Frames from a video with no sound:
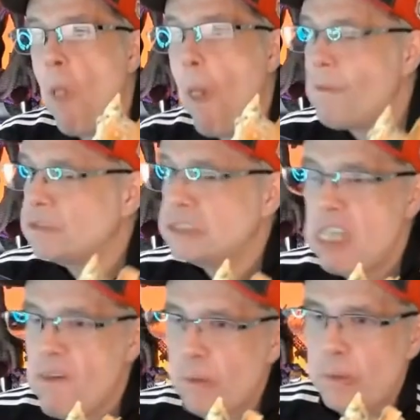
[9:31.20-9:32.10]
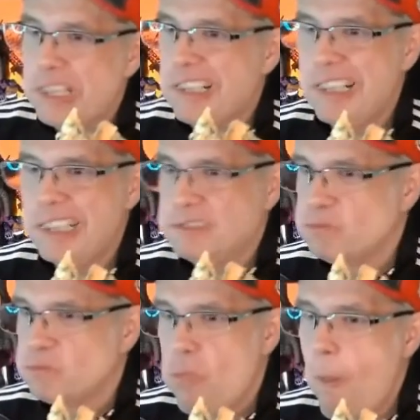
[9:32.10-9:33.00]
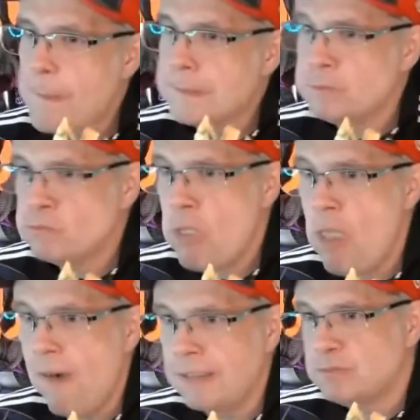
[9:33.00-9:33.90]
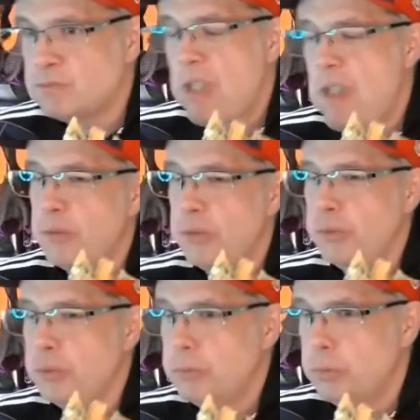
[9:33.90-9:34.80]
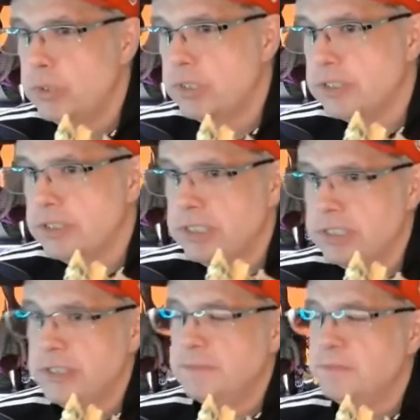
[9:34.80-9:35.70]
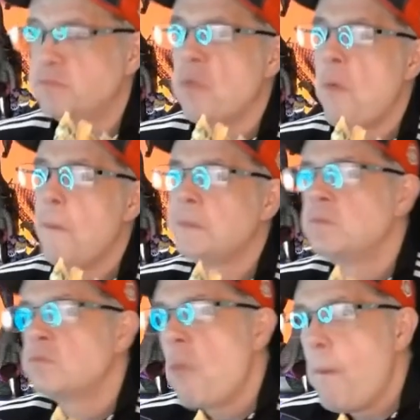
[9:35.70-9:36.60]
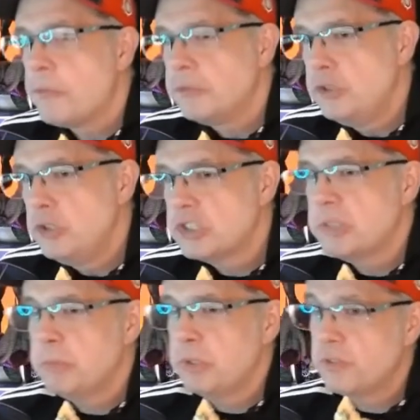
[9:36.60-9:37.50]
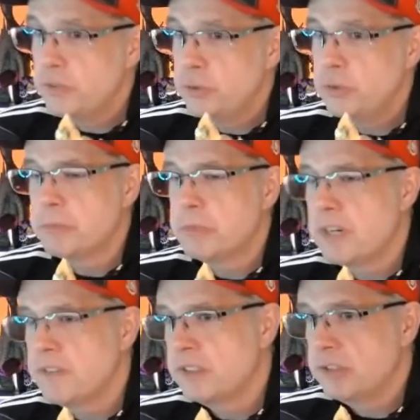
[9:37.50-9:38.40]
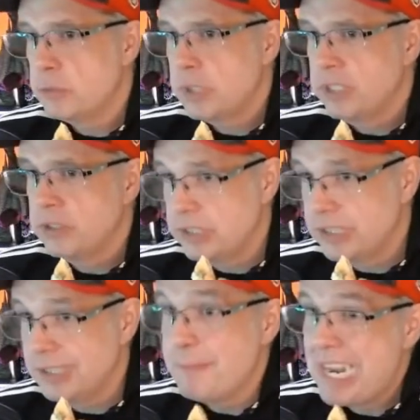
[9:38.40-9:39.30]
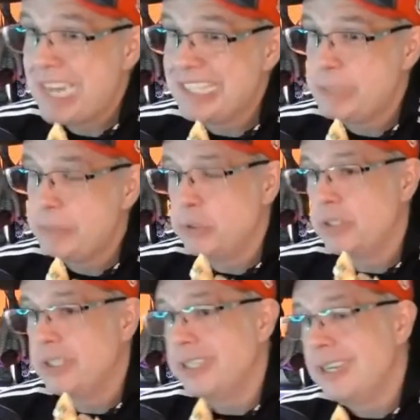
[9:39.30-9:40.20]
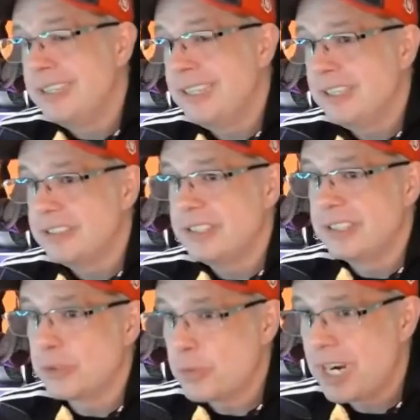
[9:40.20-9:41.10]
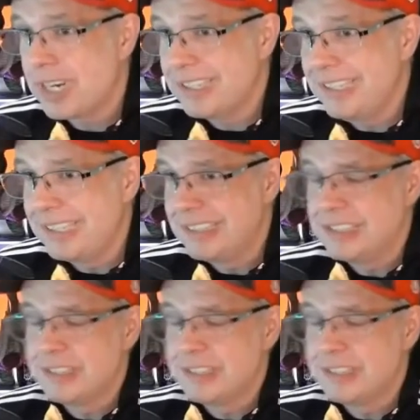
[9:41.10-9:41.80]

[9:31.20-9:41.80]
No, we're good. we're, we're more than good. You send more food, I'm driving around in a bad neighborhood and handing out to the crackheads.